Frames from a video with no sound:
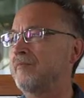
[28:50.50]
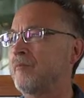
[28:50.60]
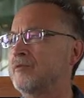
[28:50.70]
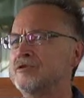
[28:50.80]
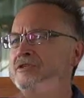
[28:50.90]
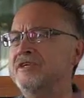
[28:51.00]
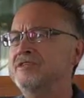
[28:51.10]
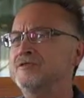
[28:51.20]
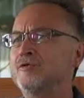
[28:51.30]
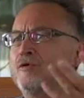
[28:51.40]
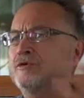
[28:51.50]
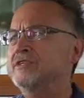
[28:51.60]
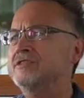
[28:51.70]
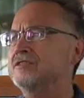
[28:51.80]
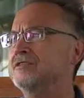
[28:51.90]
Because it has no own
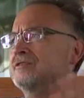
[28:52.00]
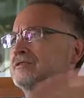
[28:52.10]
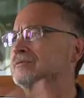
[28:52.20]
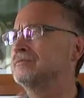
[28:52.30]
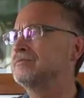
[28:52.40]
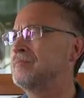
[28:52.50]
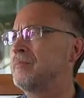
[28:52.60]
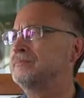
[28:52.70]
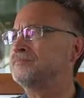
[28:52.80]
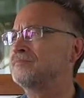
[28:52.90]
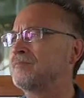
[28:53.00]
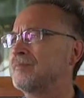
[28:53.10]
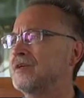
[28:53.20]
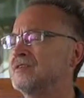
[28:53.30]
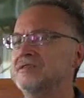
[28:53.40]
existence. It's